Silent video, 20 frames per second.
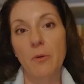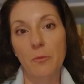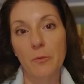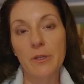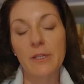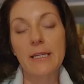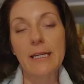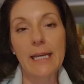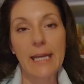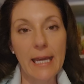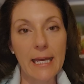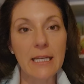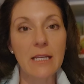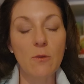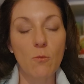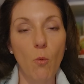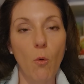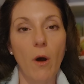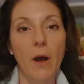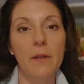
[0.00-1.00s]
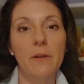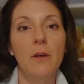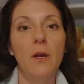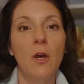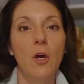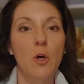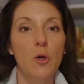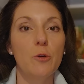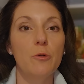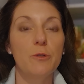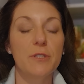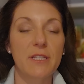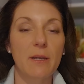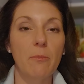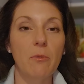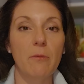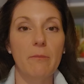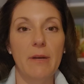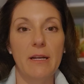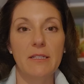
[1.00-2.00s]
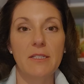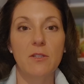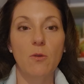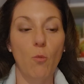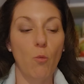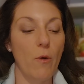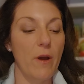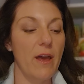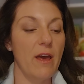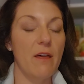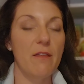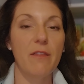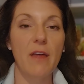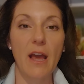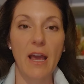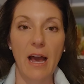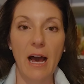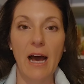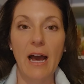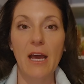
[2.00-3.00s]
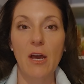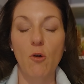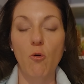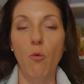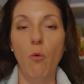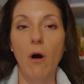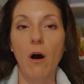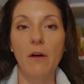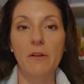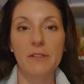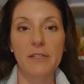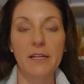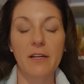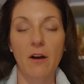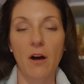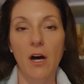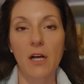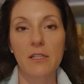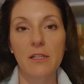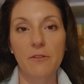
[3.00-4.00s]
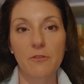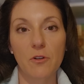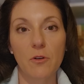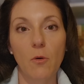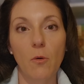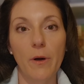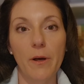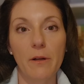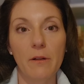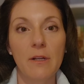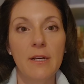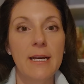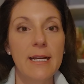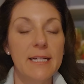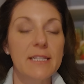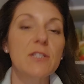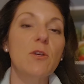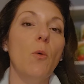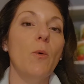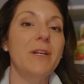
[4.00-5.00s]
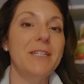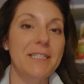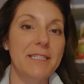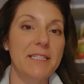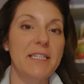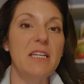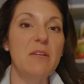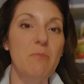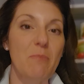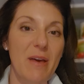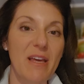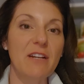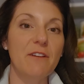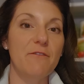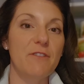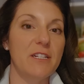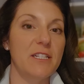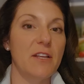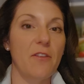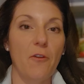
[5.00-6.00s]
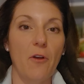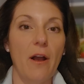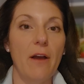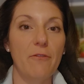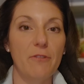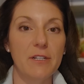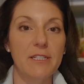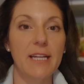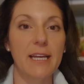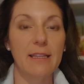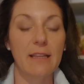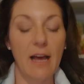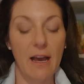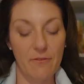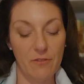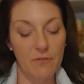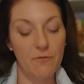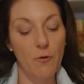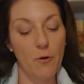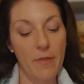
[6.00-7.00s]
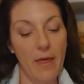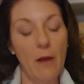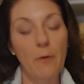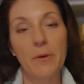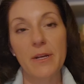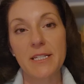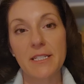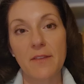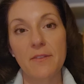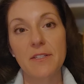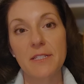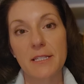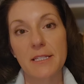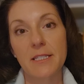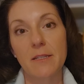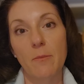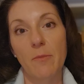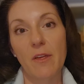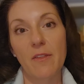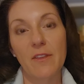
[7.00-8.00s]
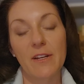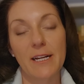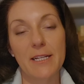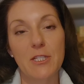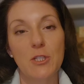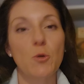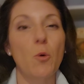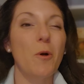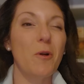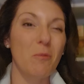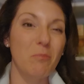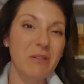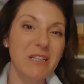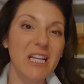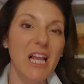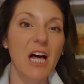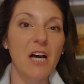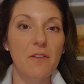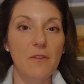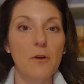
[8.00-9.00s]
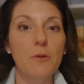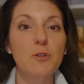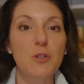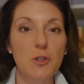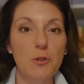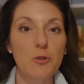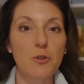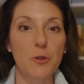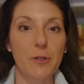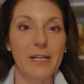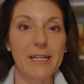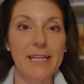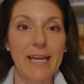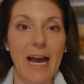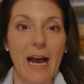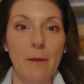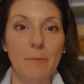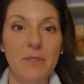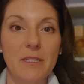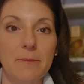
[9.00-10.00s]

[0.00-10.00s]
really, anyone who supplements with a high quality cod liver oil is going to see benefits in their everyday life. And for that reason, this is something that I store to plug those nutrient gaps.